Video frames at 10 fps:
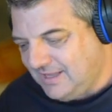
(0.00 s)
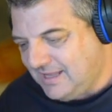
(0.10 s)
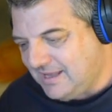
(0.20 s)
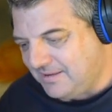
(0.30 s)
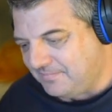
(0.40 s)

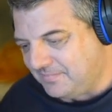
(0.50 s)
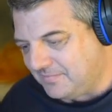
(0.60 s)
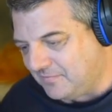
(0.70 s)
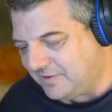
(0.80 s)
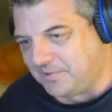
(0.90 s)

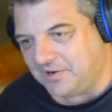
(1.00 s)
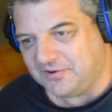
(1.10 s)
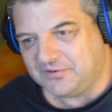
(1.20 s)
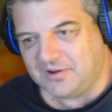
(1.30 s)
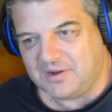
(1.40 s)
once
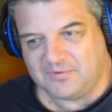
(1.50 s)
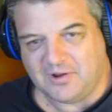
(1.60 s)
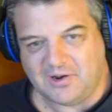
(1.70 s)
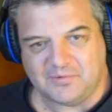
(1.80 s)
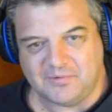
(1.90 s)
upon a time
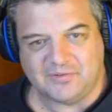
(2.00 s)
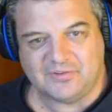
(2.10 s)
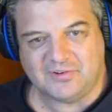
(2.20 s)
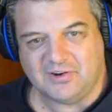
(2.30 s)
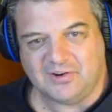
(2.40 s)
in Hollywood was
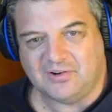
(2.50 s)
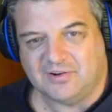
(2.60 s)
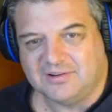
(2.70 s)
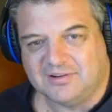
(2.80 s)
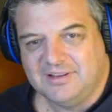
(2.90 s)
so
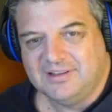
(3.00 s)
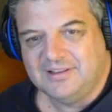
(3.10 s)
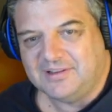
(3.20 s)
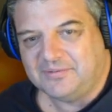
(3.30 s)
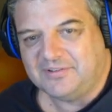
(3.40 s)
long
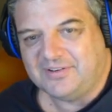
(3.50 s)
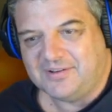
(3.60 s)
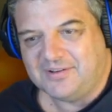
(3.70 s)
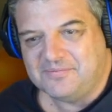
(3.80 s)
that